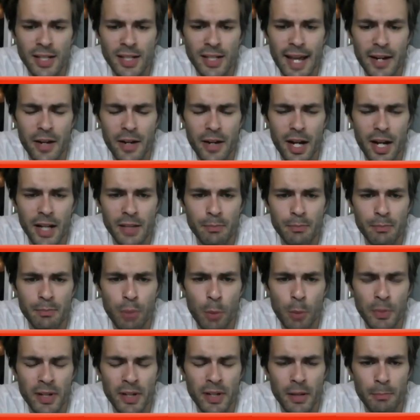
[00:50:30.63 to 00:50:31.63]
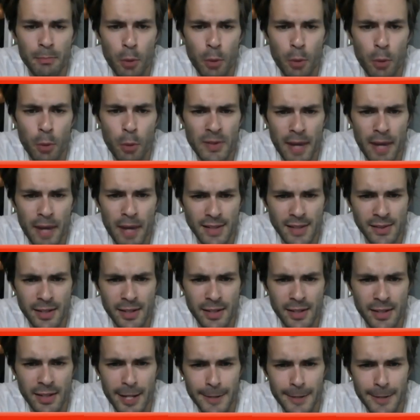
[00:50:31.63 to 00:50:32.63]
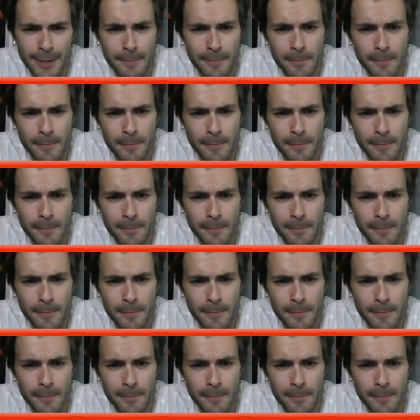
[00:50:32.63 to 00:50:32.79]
Erdogan poop his pants tonight?